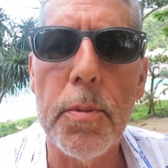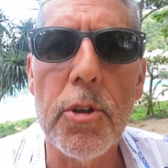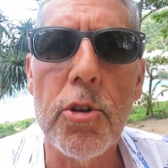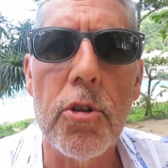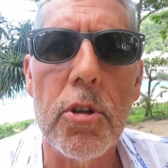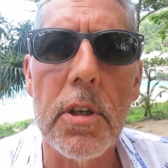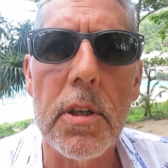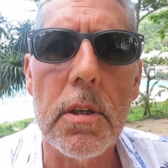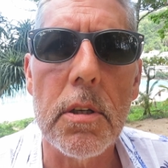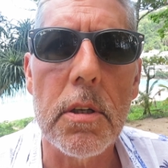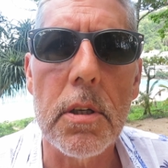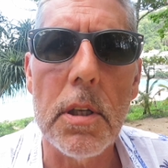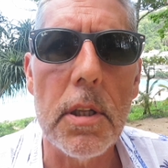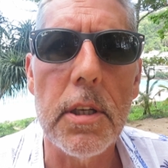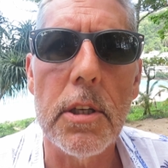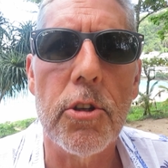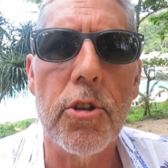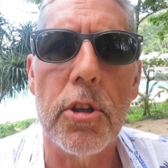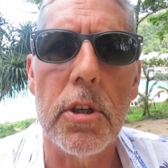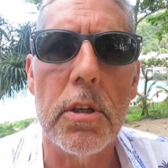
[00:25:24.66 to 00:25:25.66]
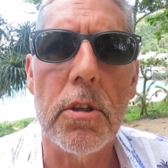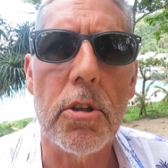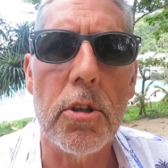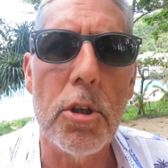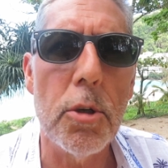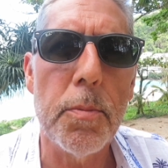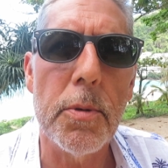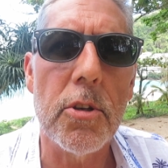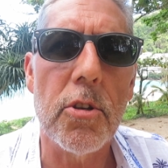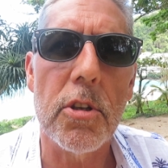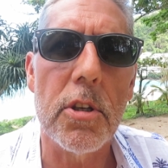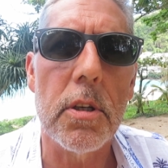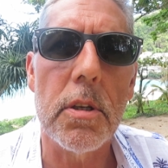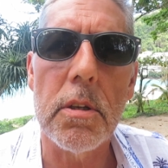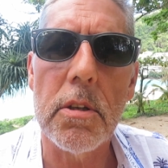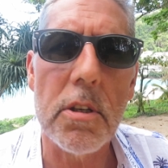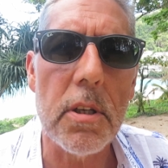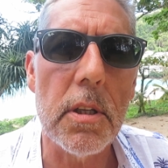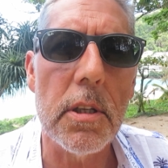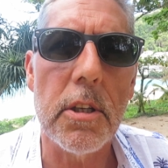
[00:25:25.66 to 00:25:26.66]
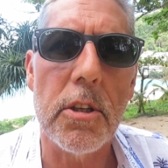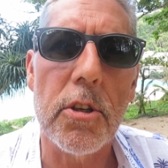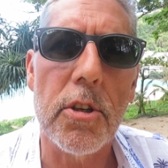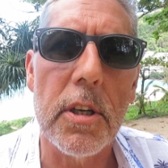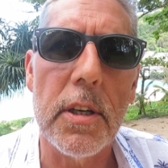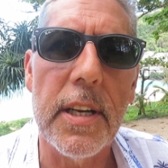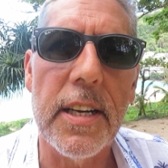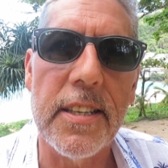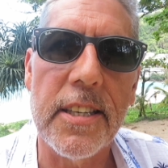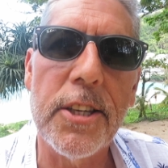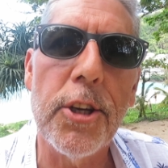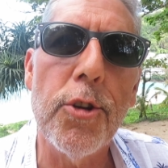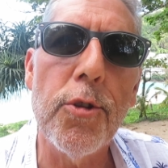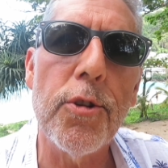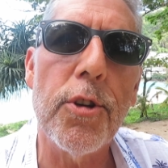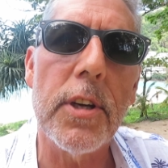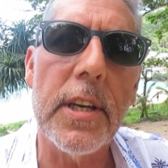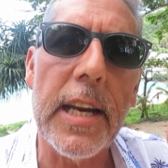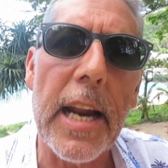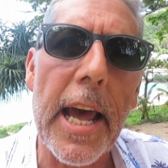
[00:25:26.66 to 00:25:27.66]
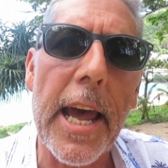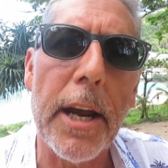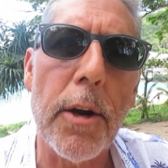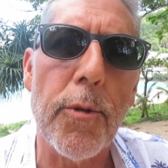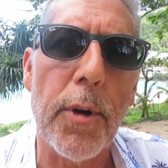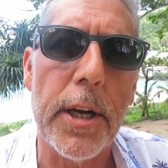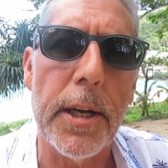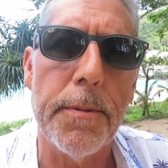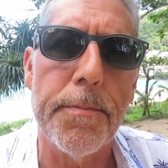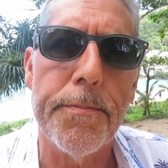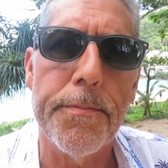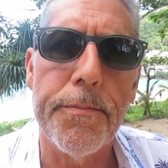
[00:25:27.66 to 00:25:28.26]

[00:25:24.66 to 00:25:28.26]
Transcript: shit, silly shit, stupid shit, silly shit until you get angry.